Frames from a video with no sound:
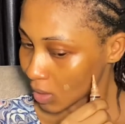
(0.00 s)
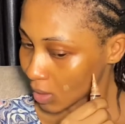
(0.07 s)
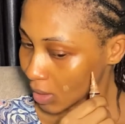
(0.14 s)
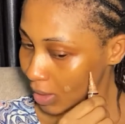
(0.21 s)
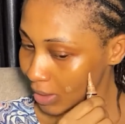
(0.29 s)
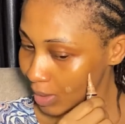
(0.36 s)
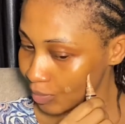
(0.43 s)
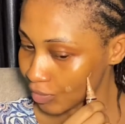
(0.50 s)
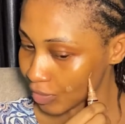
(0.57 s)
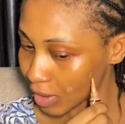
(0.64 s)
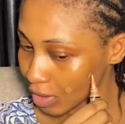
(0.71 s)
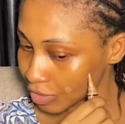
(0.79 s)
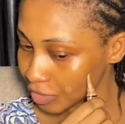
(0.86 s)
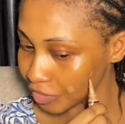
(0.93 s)
and I broke
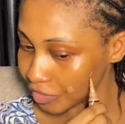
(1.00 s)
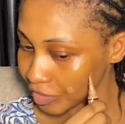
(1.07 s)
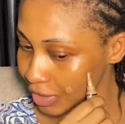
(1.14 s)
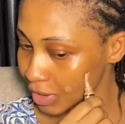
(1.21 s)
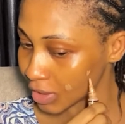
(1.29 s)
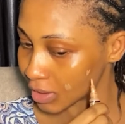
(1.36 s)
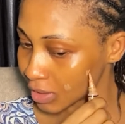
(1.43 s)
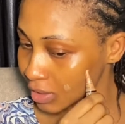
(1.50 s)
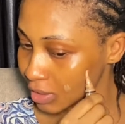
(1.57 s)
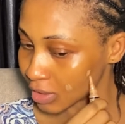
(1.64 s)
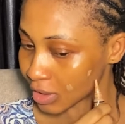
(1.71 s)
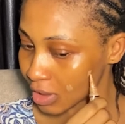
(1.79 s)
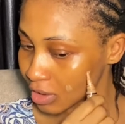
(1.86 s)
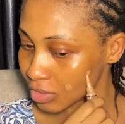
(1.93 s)
out of recent. You
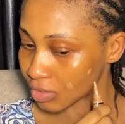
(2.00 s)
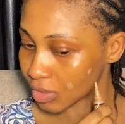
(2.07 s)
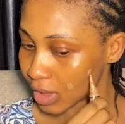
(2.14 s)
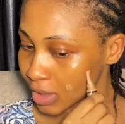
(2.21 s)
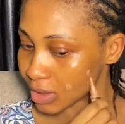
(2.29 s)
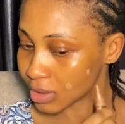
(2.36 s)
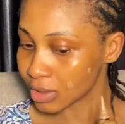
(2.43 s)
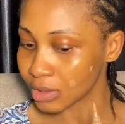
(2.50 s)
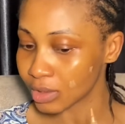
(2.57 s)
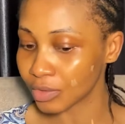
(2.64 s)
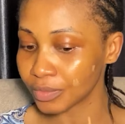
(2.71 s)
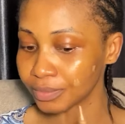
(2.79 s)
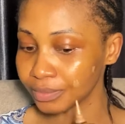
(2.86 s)
guys know how it is now.